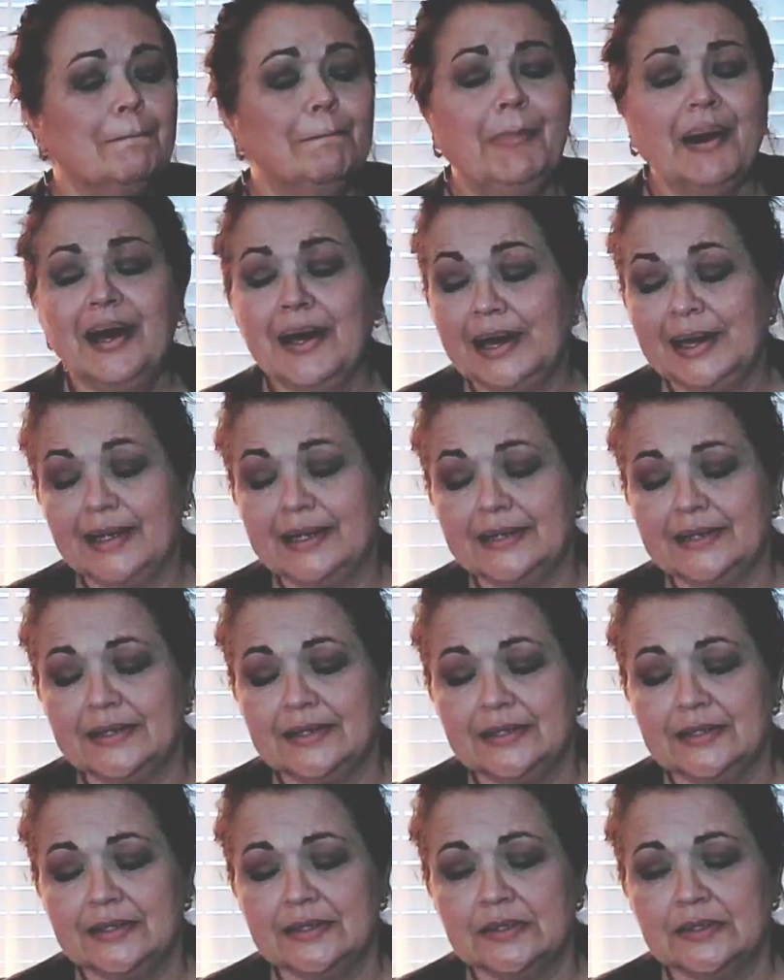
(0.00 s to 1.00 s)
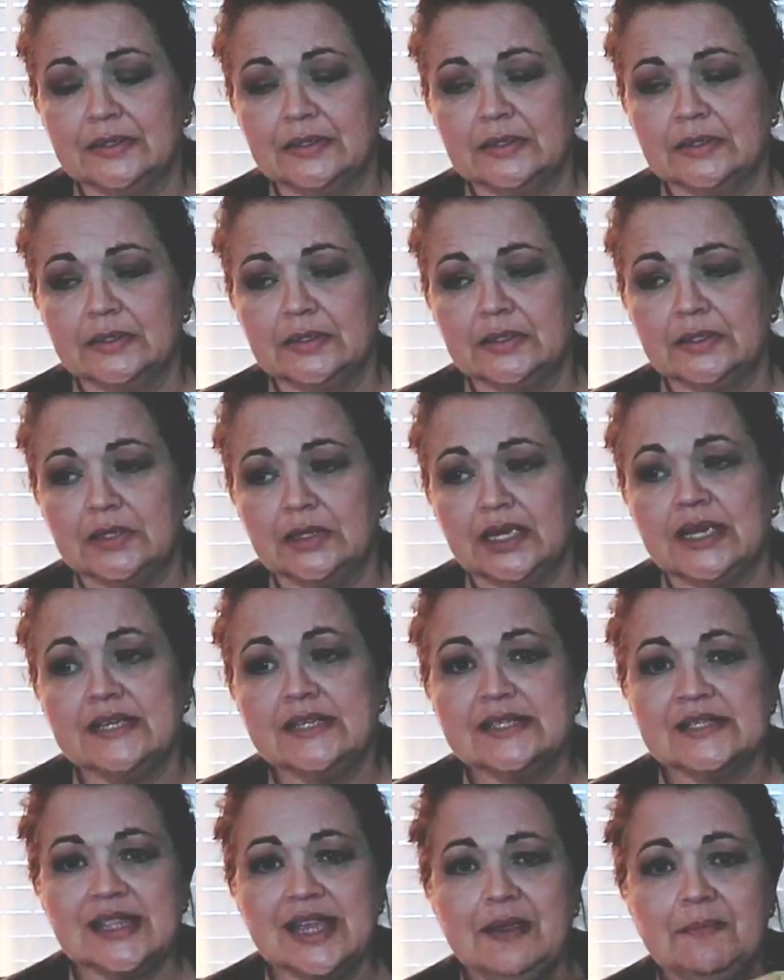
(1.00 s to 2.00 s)
But
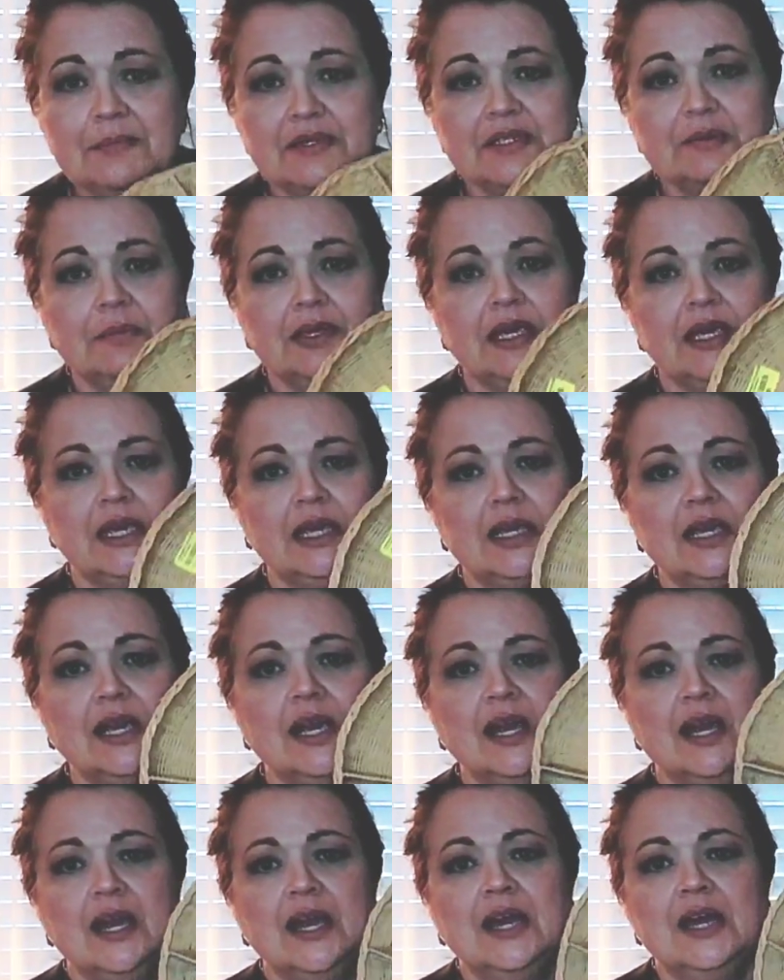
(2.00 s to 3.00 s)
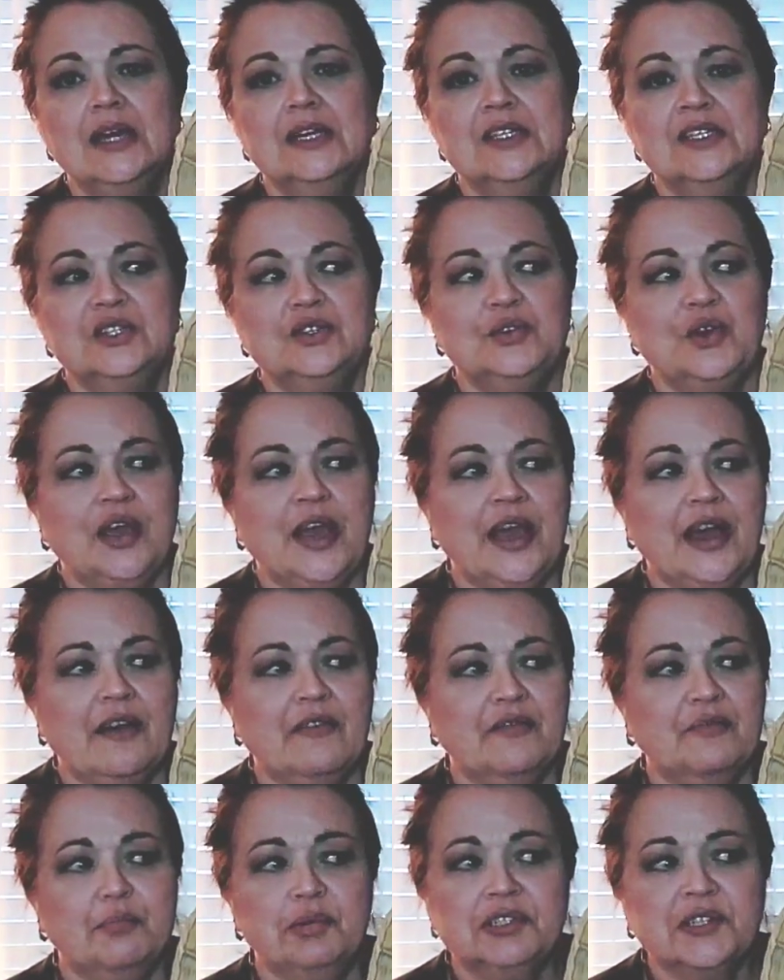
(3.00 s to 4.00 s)
it seemed to me to
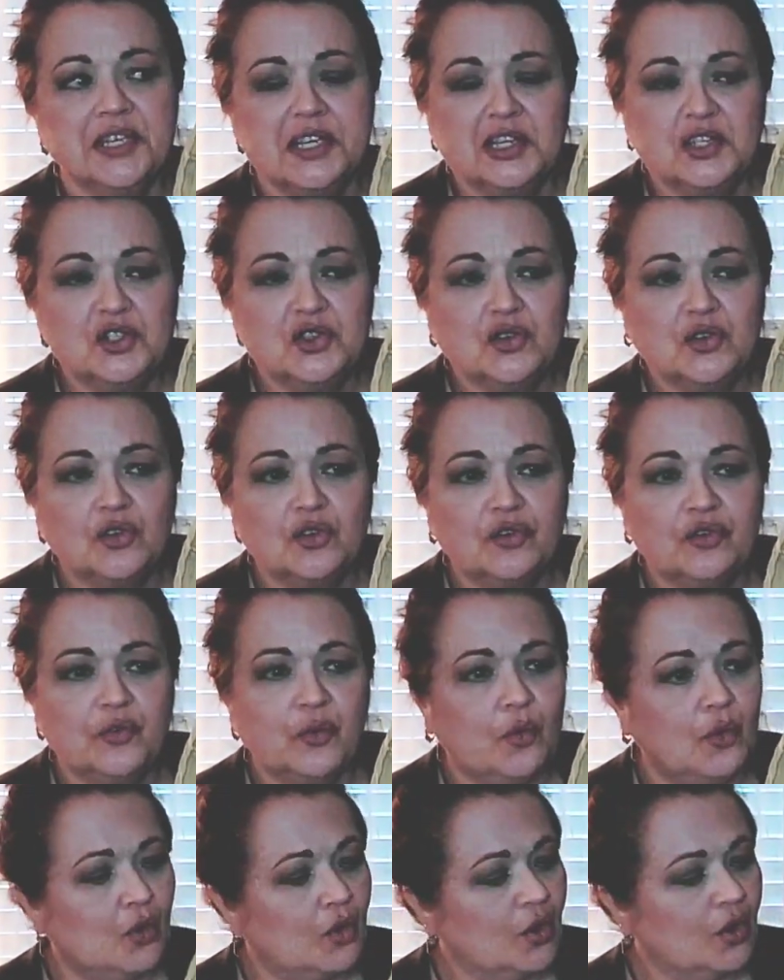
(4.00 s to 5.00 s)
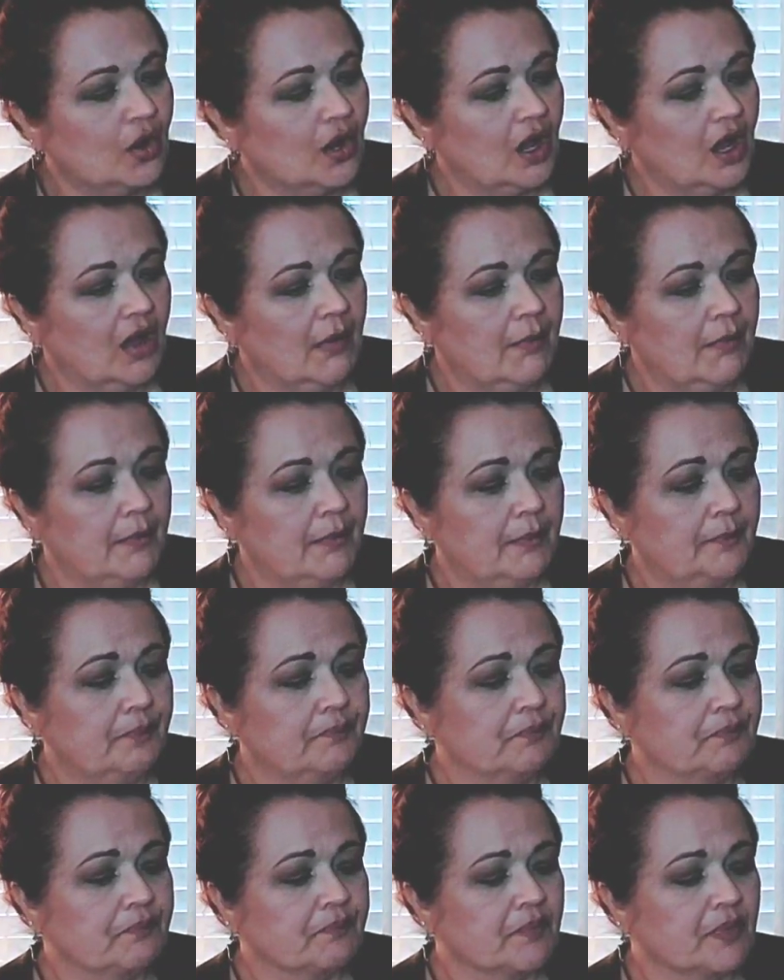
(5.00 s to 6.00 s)
have potential for um,